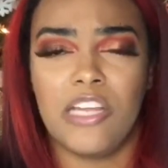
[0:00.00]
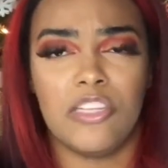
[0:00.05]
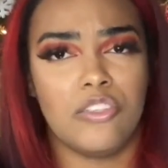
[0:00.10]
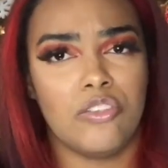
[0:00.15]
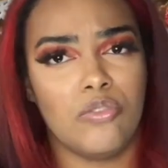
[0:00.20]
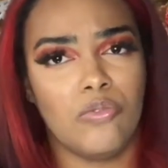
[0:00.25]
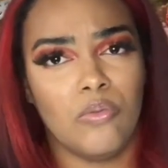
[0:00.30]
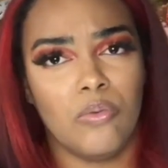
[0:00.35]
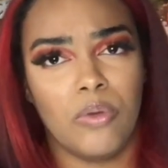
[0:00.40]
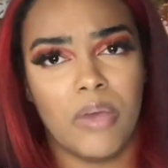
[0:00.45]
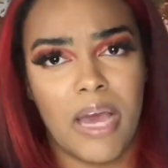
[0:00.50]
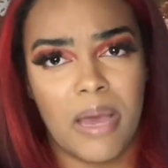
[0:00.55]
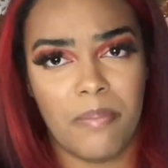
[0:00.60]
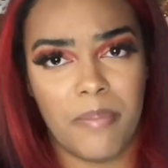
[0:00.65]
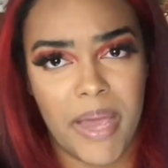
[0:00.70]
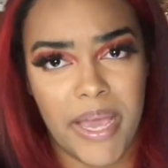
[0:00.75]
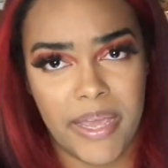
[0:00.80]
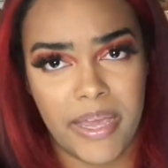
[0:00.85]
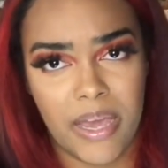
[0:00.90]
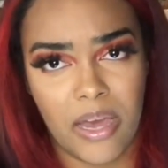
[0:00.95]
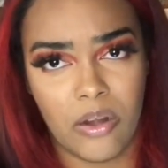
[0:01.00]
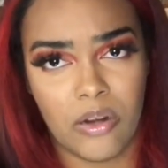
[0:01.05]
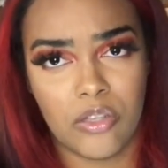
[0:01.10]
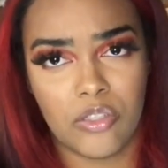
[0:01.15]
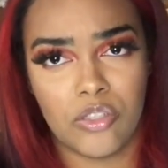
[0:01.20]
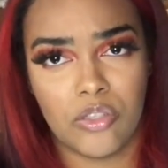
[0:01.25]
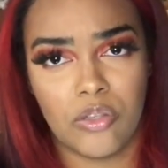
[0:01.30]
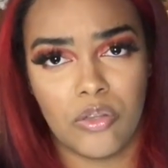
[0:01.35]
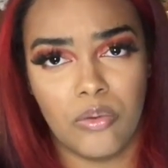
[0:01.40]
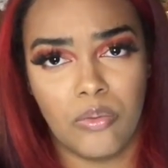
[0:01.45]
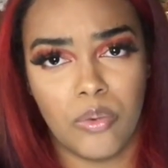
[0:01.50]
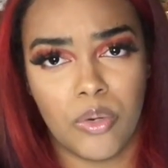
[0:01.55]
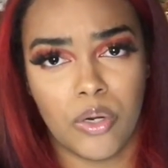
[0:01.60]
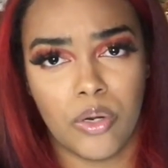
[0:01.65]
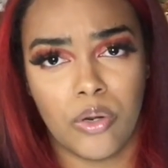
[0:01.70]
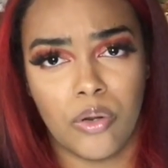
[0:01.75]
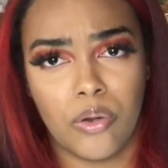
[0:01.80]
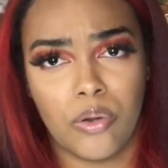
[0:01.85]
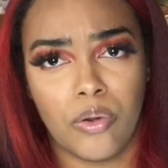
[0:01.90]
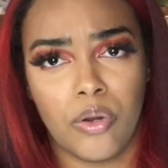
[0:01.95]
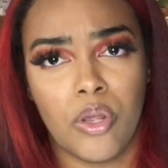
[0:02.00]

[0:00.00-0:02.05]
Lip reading: you got back out into the world,